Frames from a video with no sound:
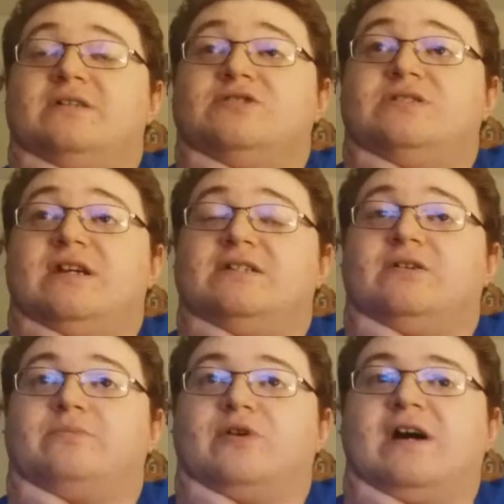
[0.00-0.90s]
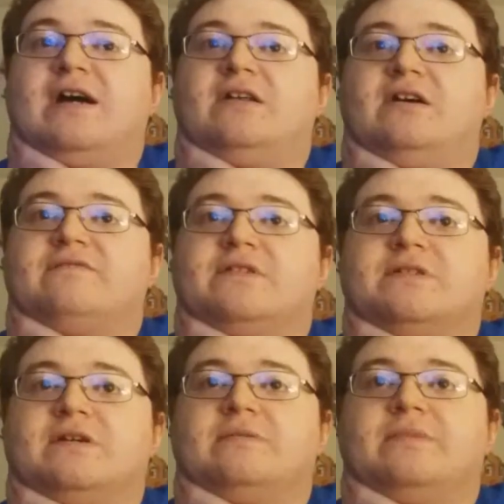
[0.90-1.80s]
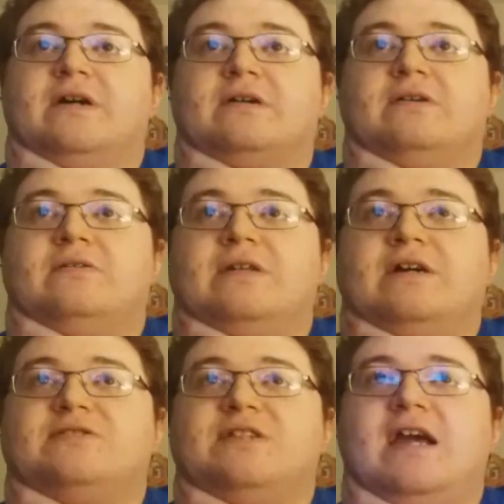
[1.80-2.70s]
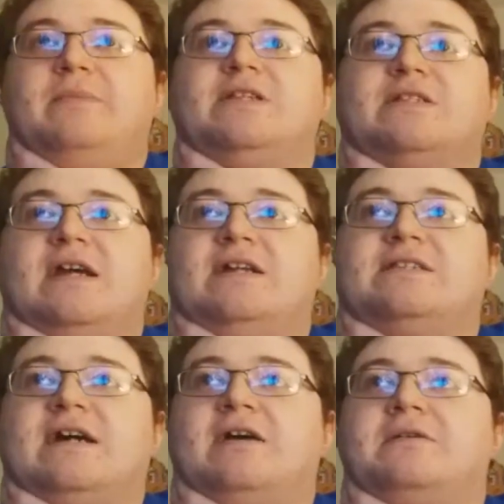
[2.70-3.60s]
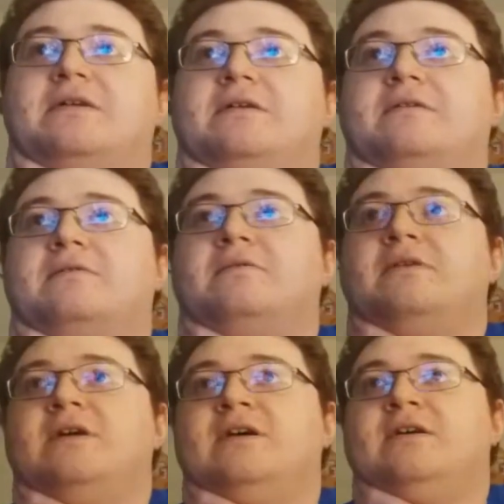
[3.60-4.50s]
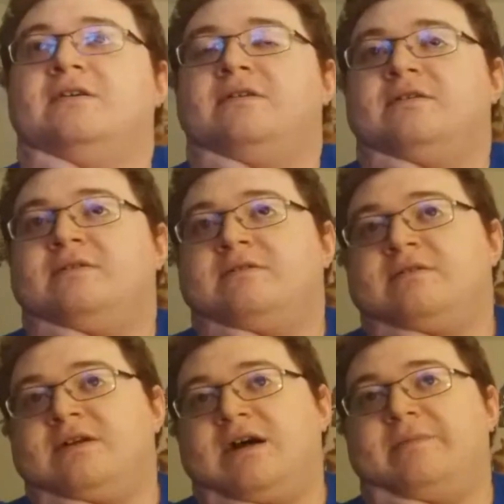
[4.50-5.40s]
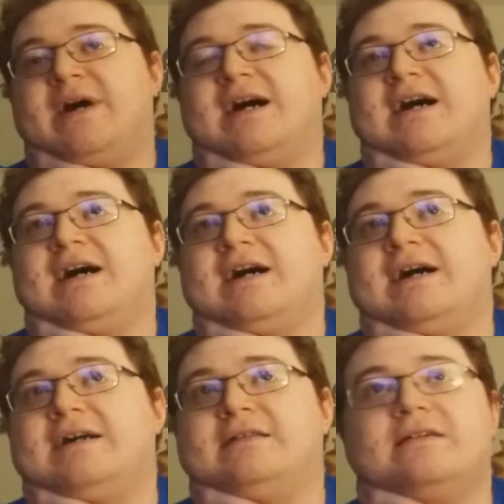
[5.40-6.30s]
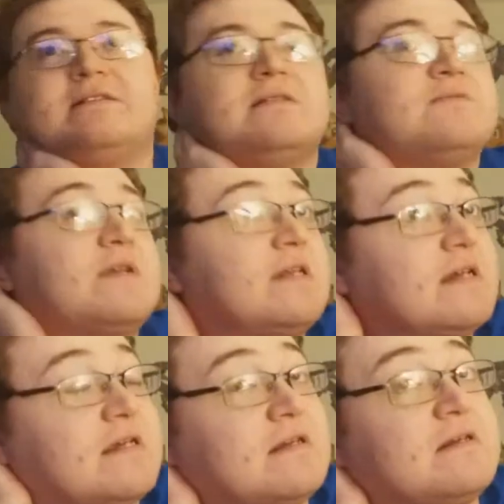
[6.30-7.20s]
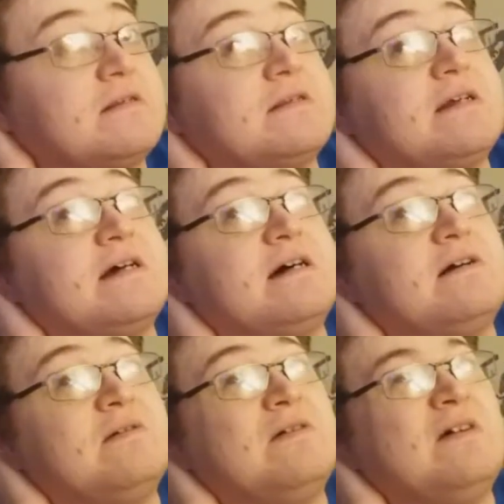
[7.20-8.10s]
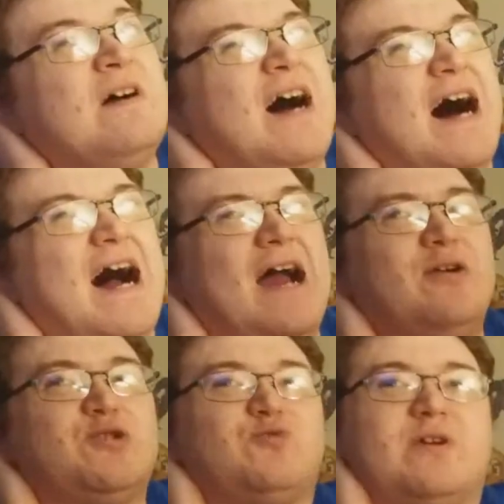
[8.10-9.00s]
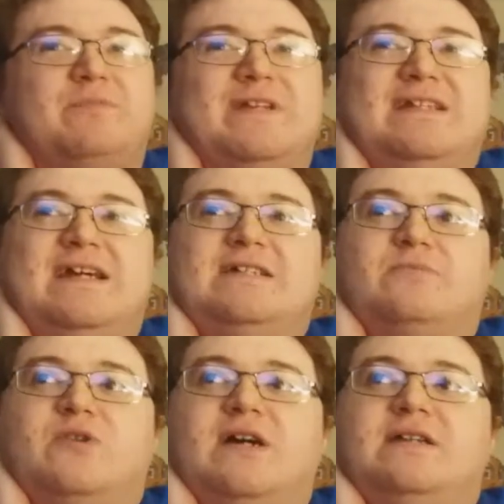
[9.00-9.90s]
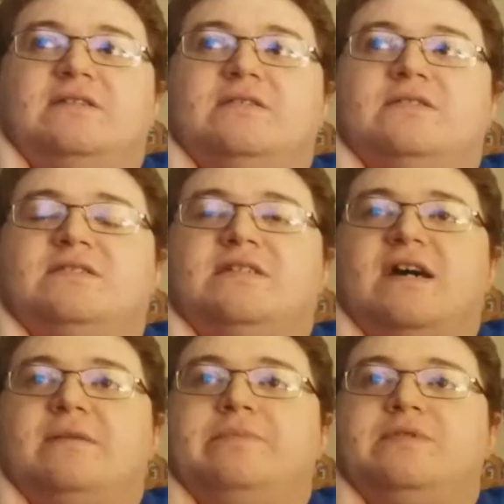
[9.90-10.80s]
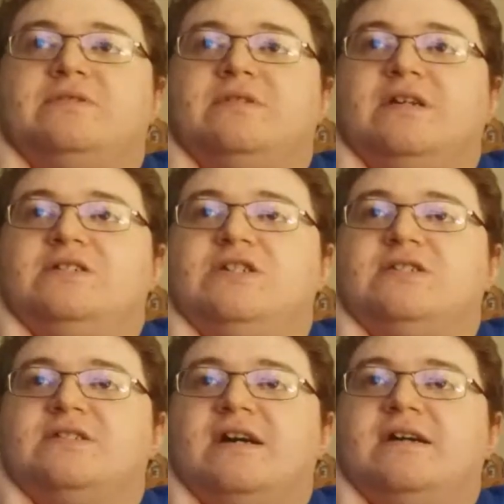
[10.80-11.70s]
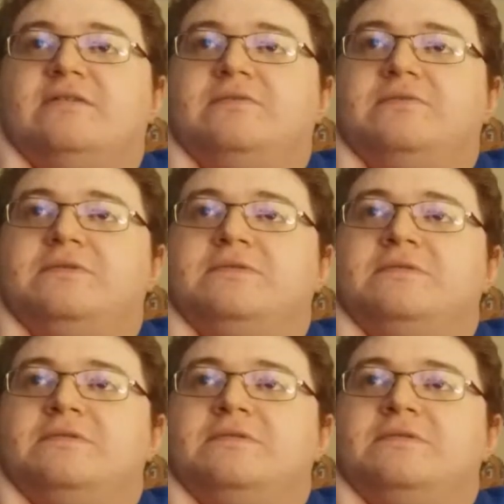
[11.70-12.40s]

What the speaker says: Daniel Bryan off the turnbuckle. And now Sami Zayn's out here. Come on. This is ridiculous now. Irish ripping Daniel Bryan in the steps, AJ Styles.